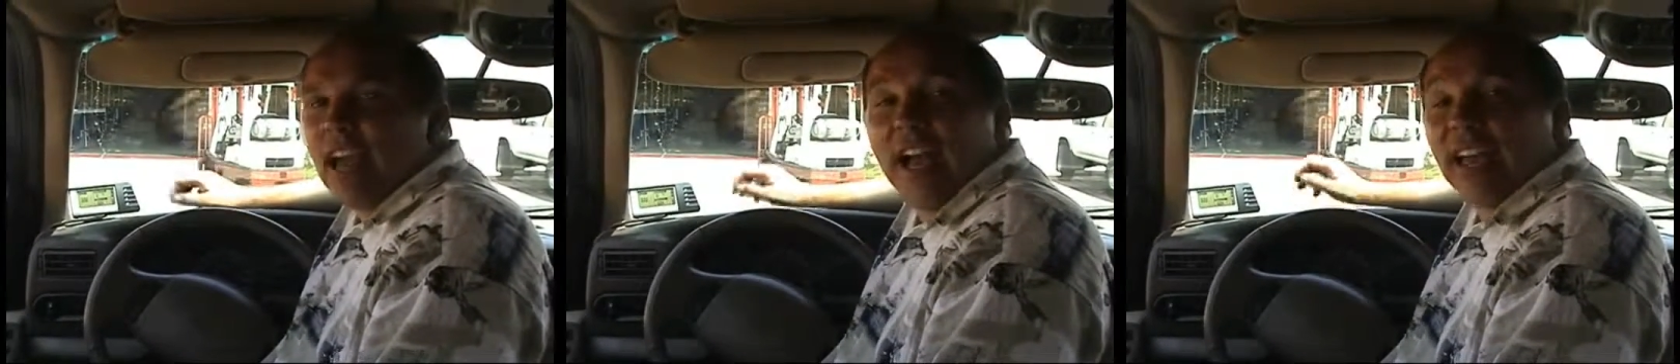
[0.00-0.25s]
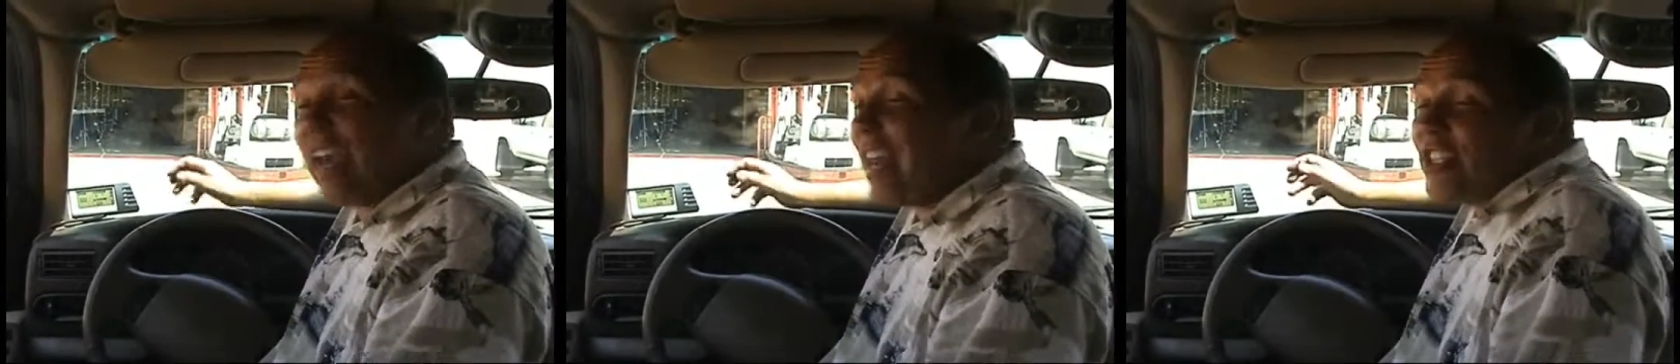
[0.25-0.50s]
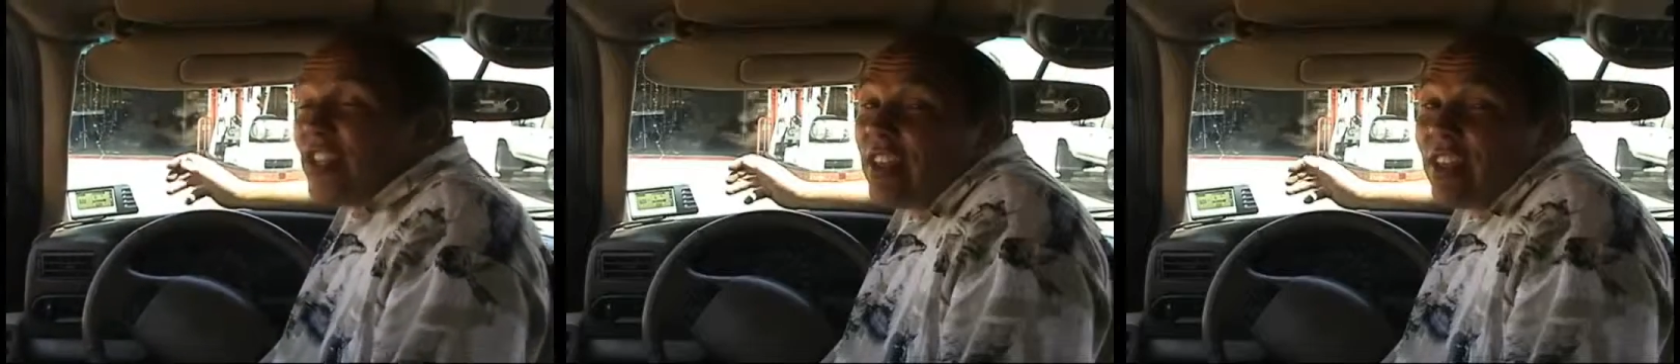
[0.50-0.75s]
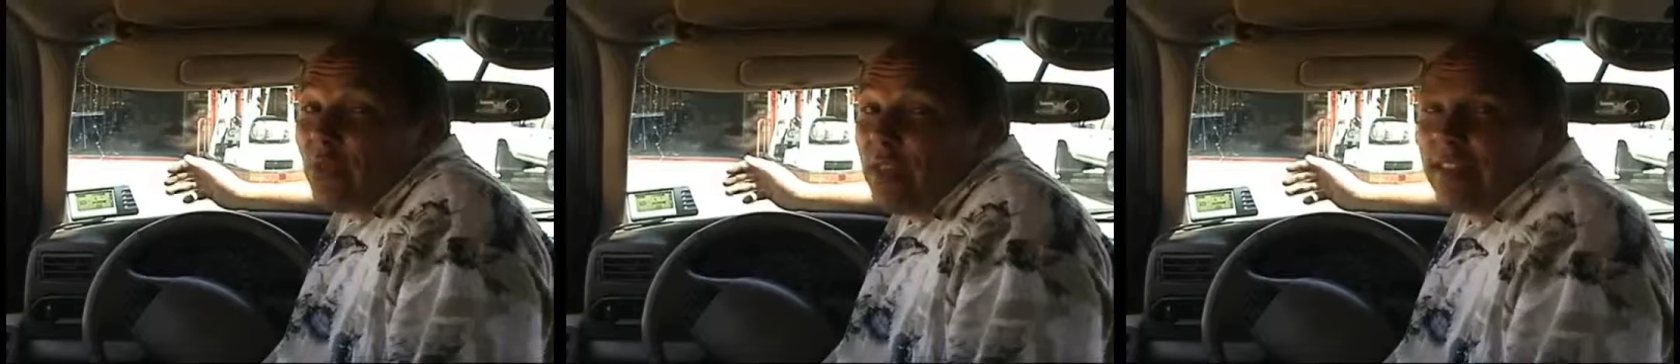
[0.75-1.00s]
Again, it's
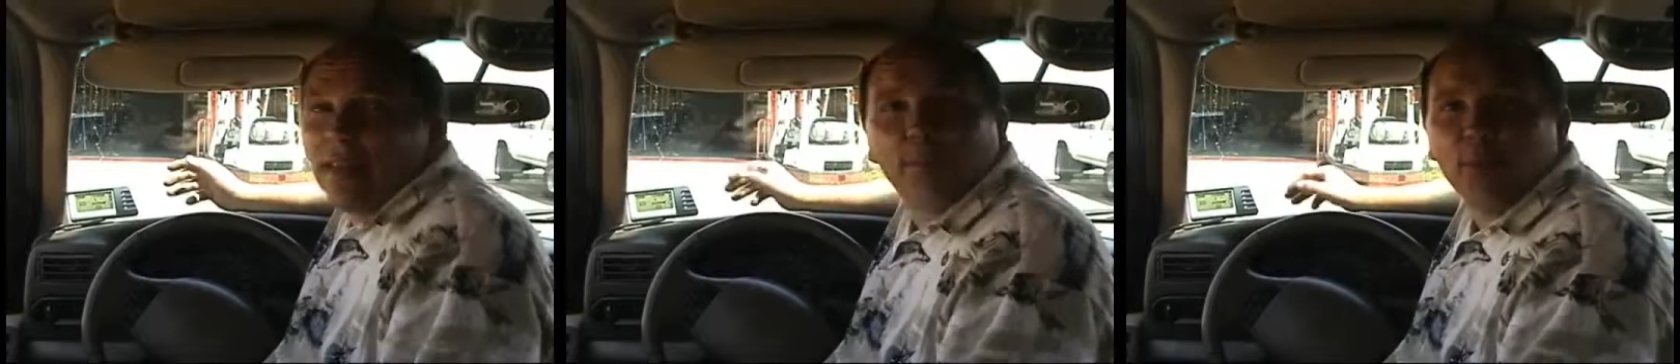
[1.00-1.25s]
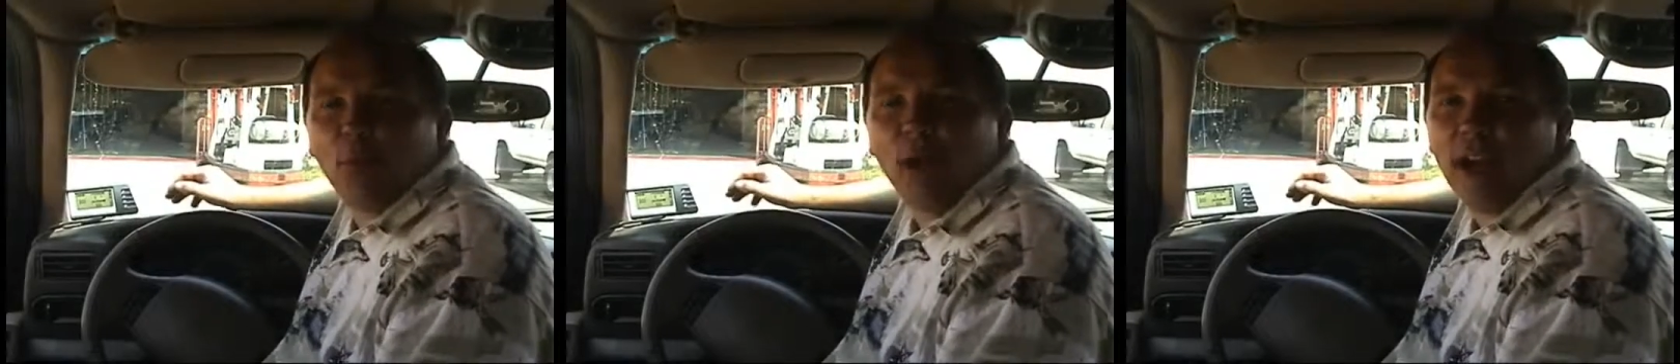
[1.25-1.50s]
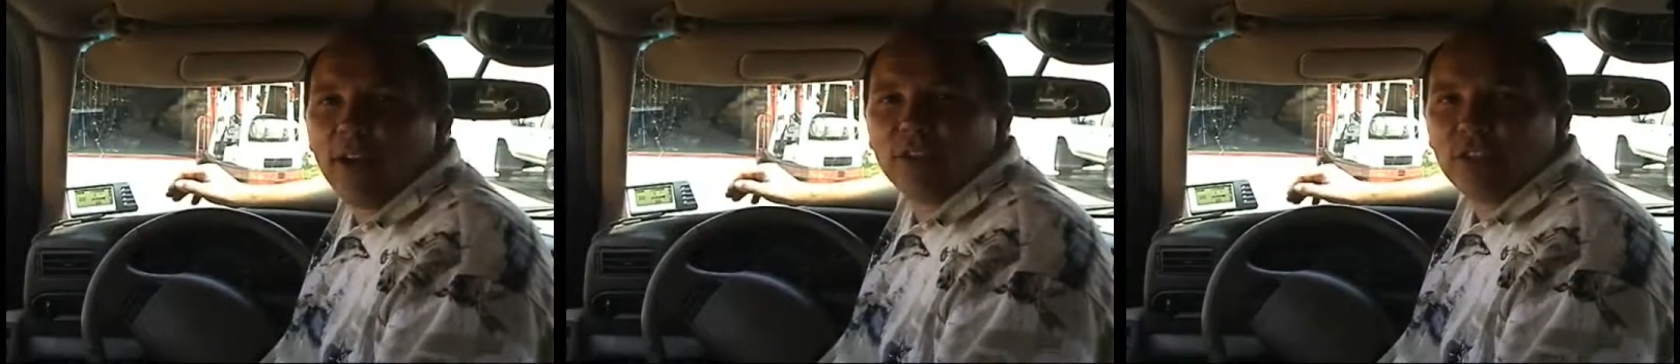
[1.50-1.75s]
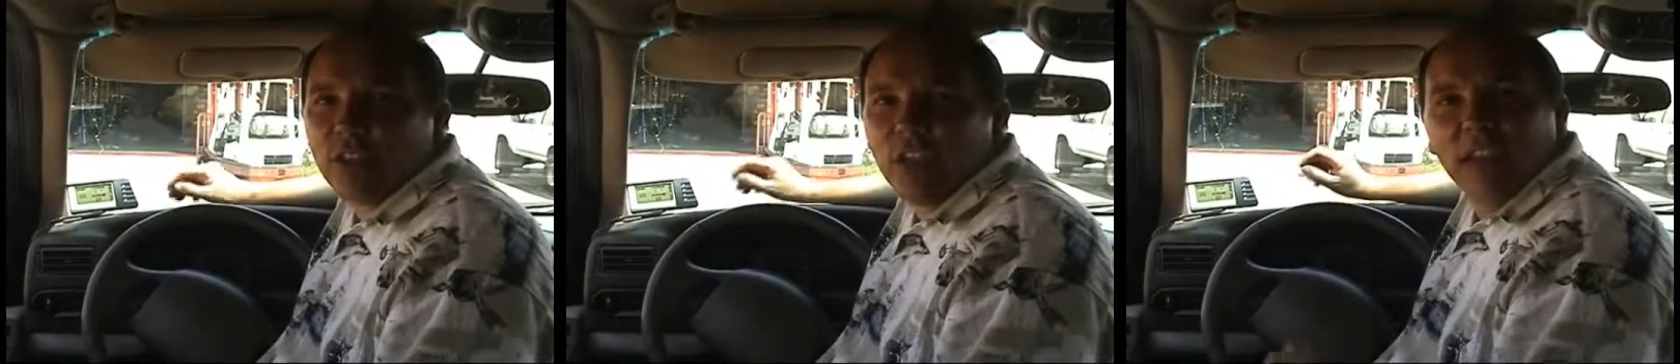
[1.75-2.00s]
just 3 simple
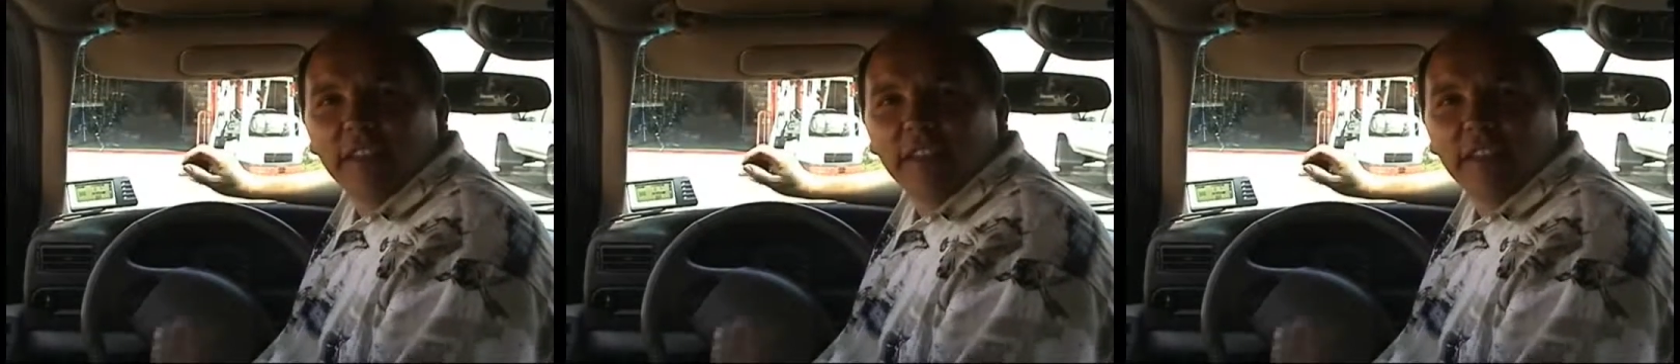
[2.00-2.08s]
wires.